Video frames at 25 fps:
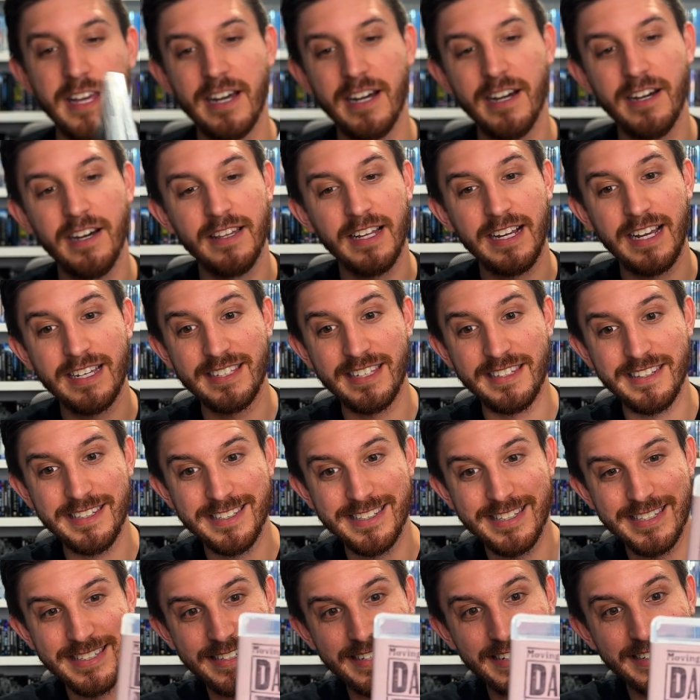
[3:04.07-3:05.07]
Like I said,
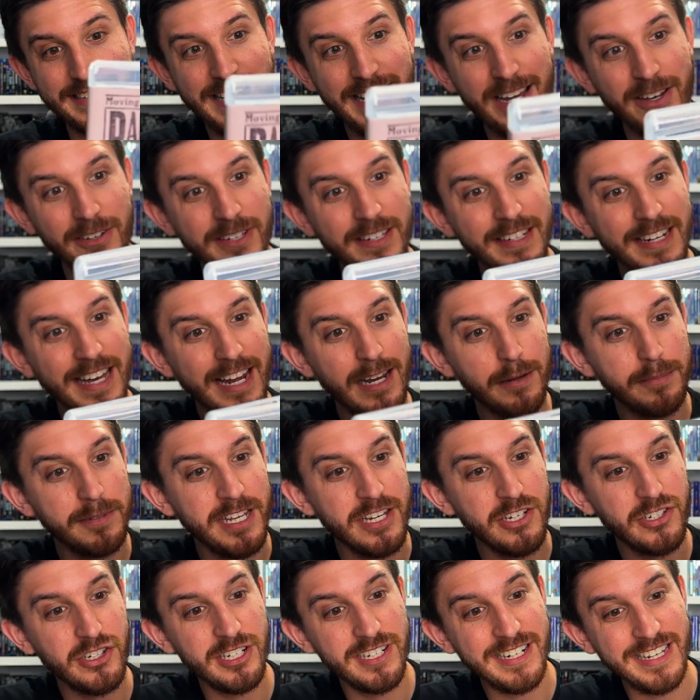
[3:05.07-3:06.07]
this is an Italian
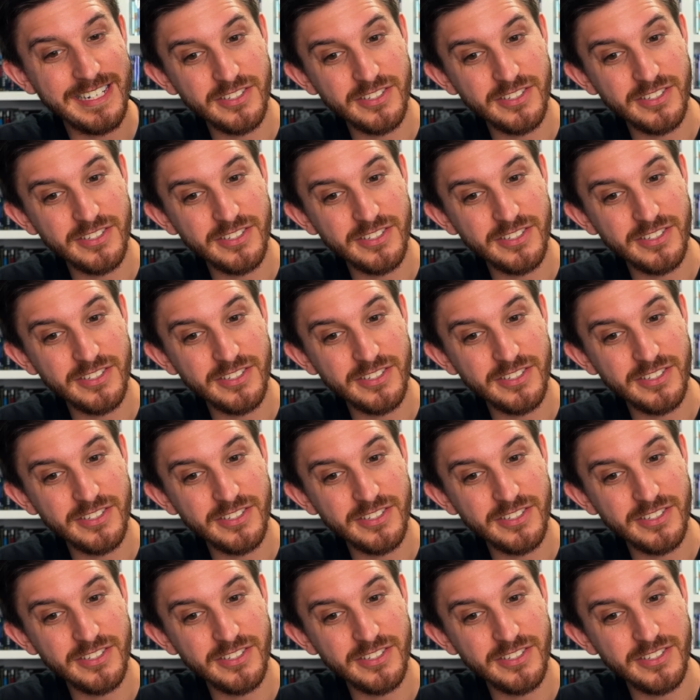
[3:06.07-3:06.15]
adaptation.